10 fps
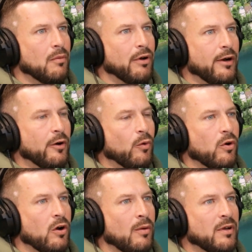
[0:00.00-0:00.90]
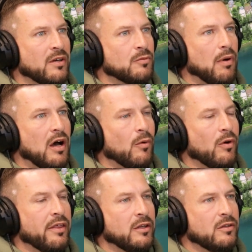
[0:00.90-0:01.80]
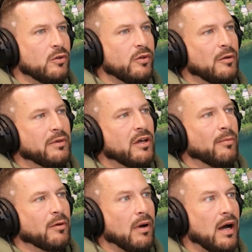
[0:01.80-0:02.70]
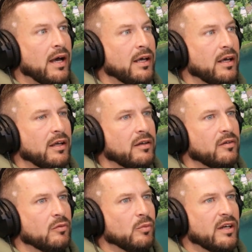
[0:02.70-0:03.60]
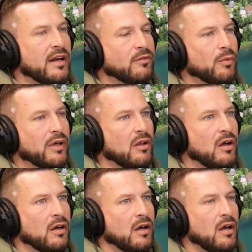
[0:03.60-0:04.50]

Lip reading: put out a worm in a spot where I knew they'd be coming by, and we didn't have to wait long.